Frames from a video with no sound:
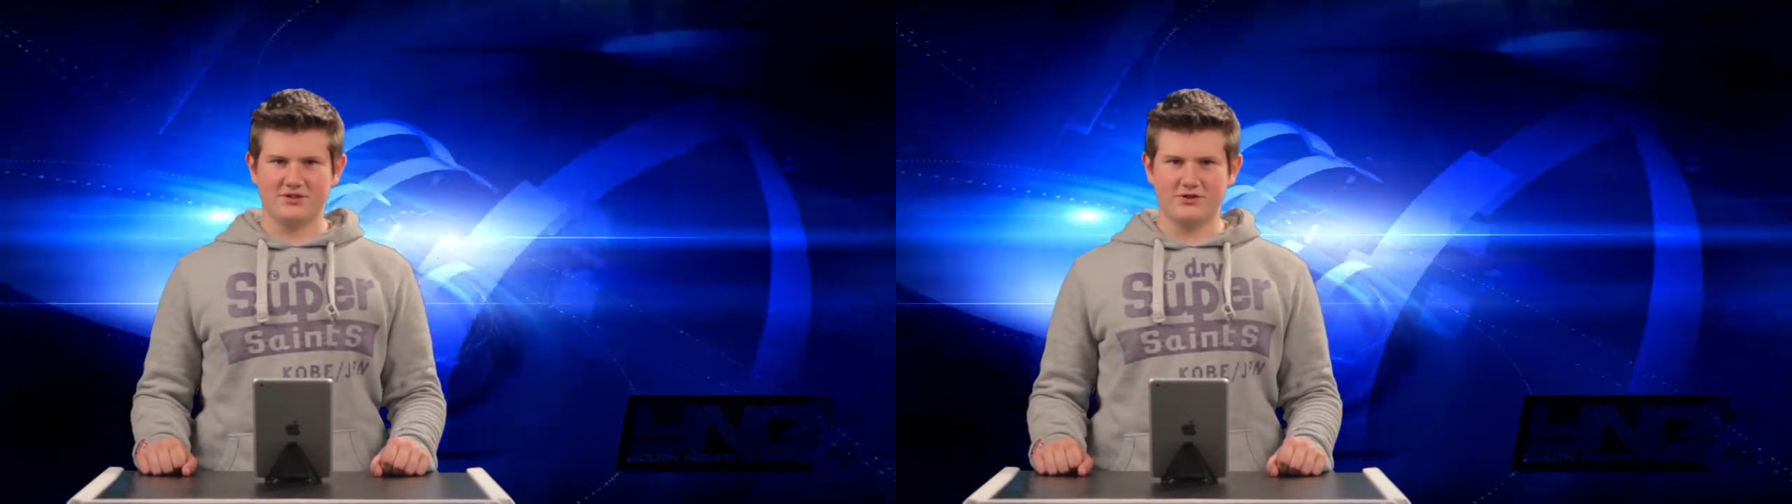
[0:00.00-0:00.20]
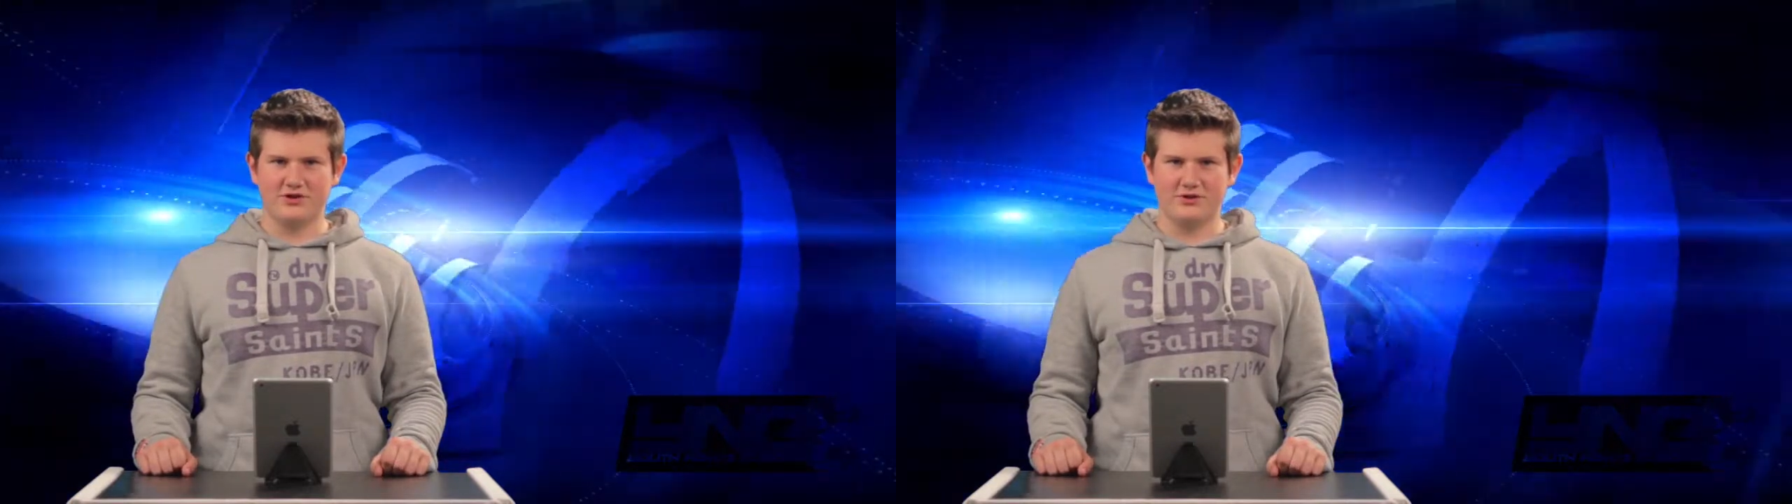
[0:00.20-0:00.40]

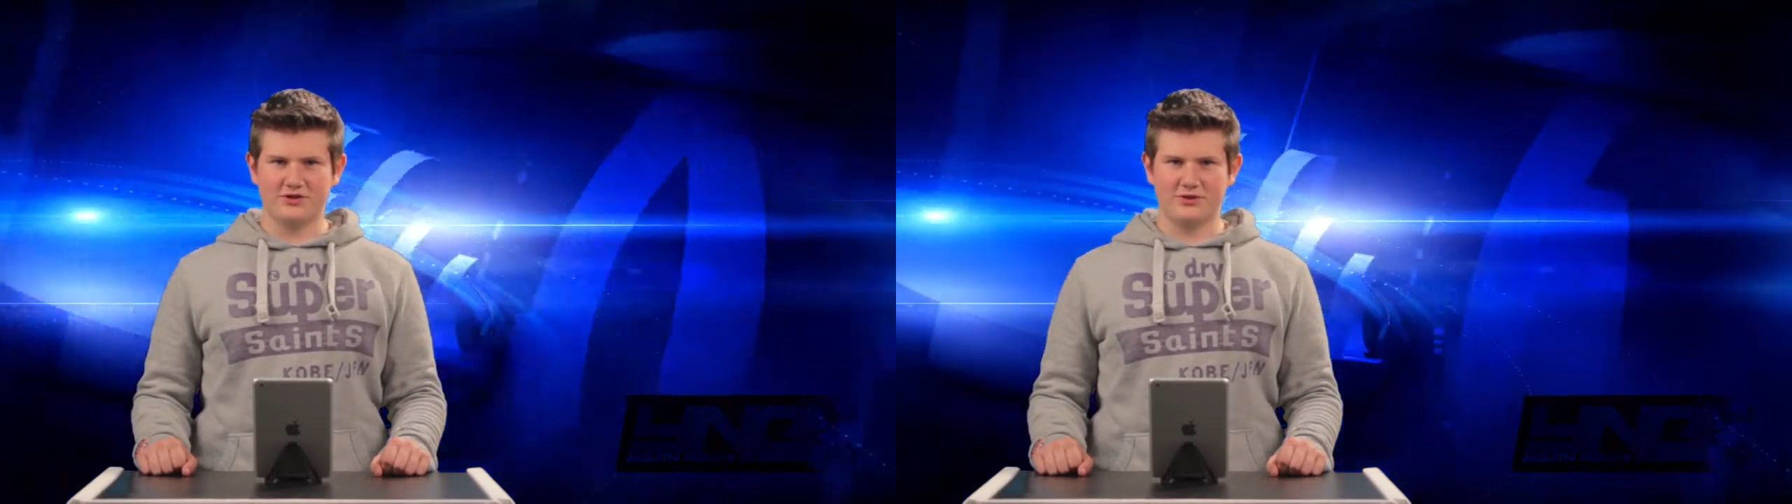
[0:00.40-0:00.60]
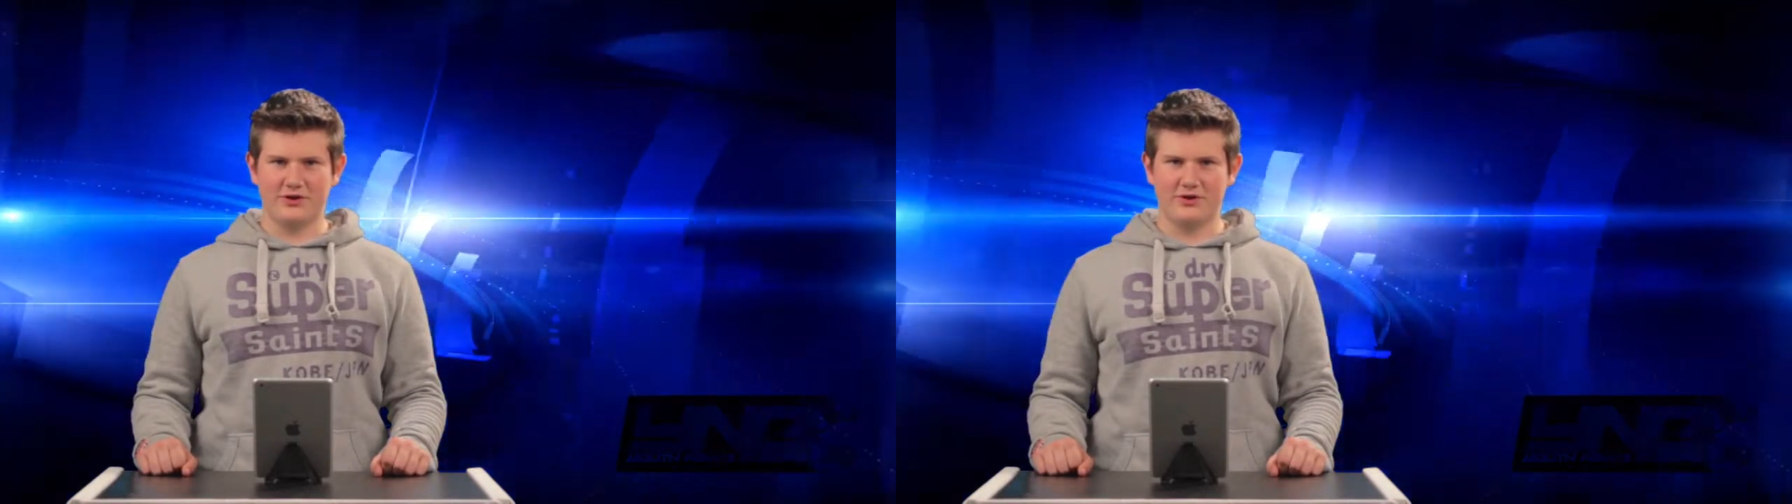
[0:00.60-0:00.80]
Youth
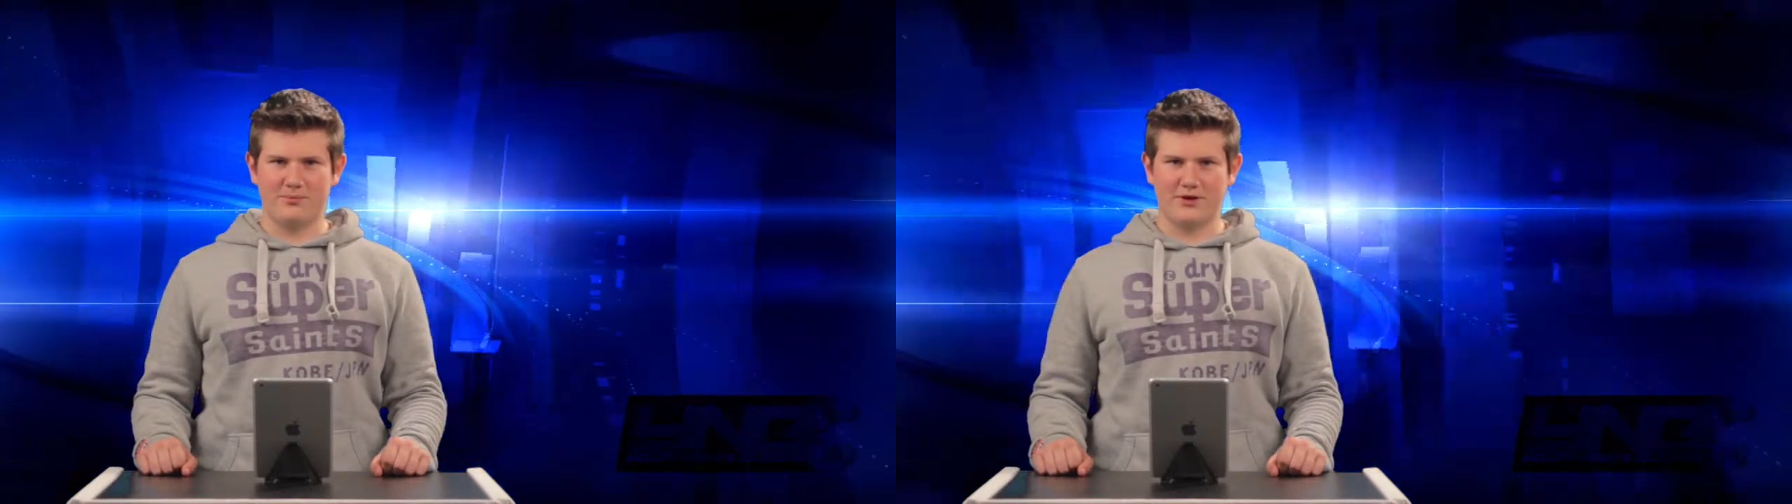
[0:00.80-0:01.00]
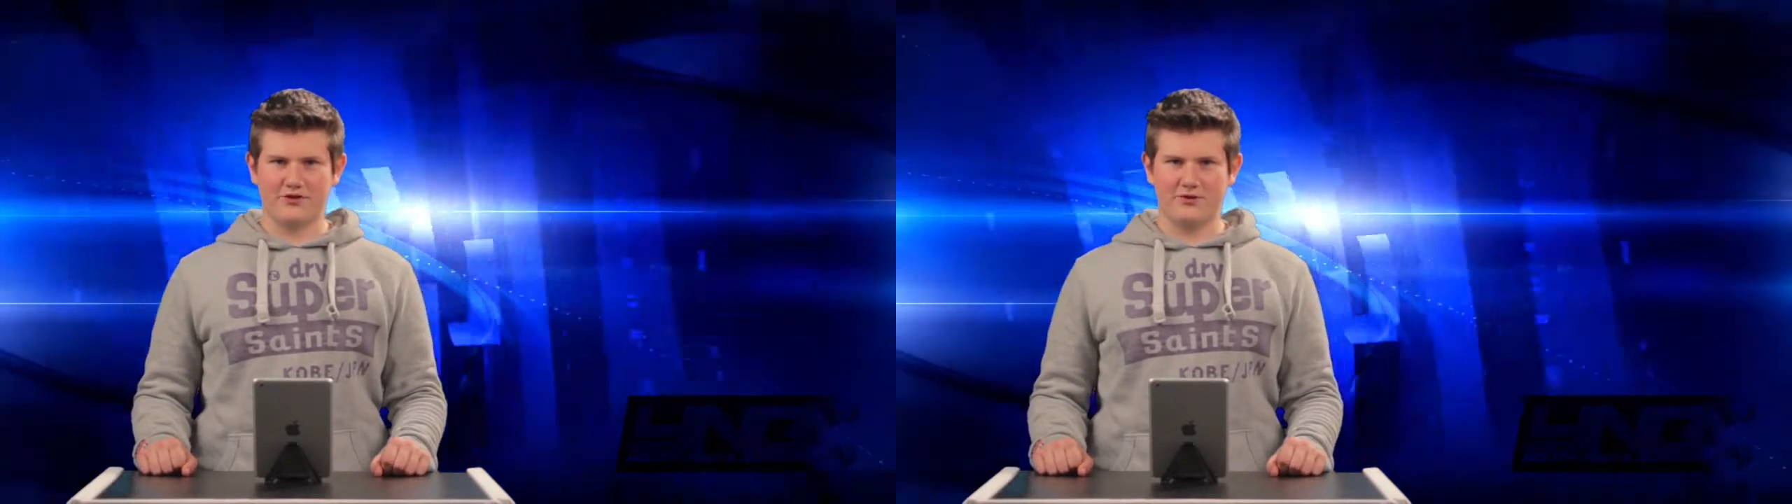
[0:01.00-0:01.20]
News Europe
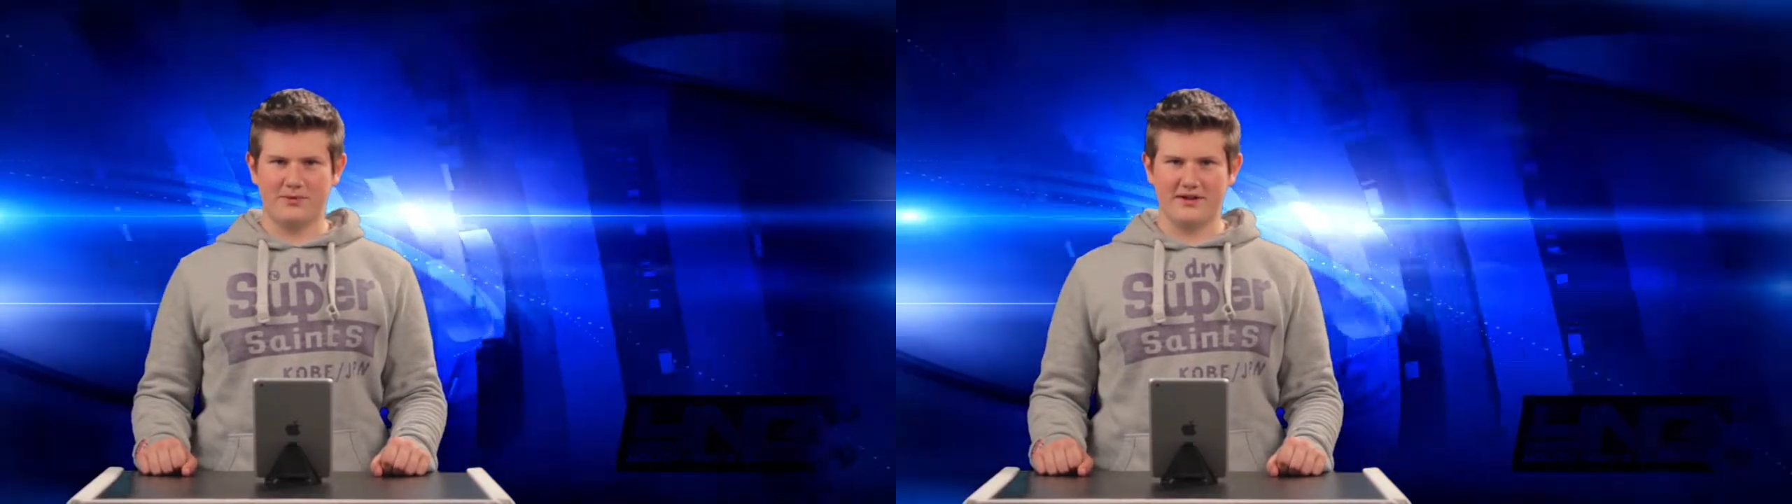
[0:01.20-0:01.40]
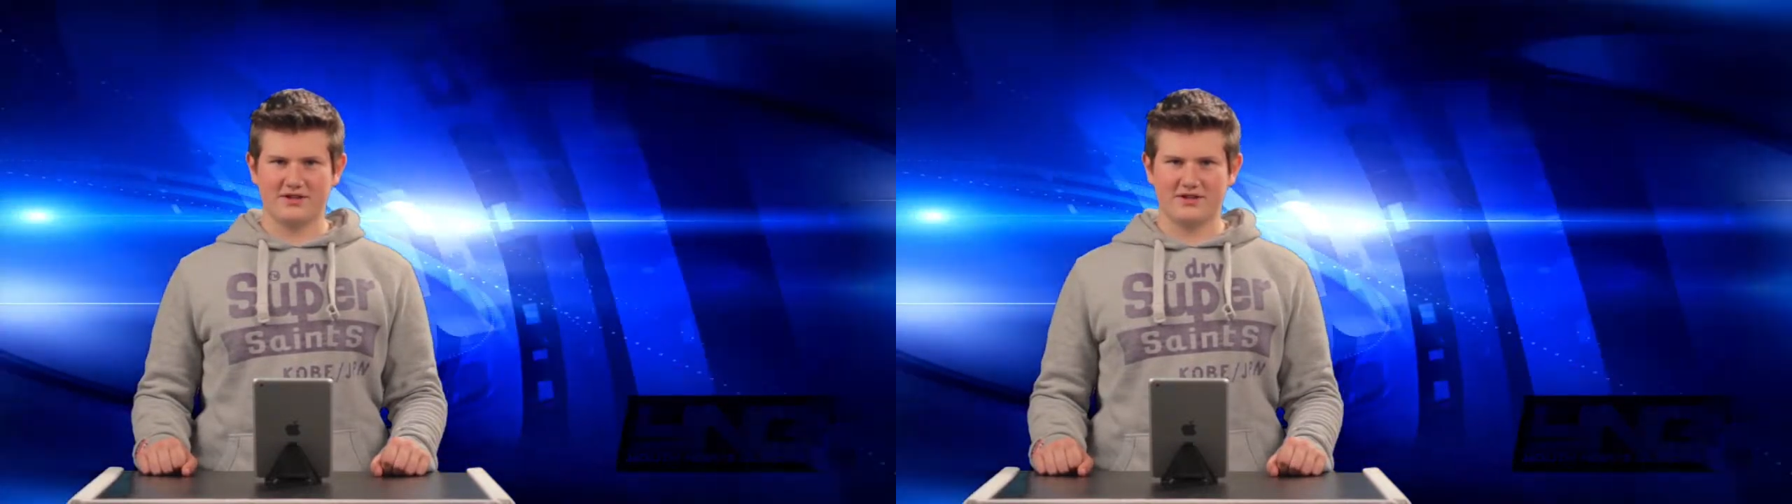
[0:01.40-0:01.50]
brought to you by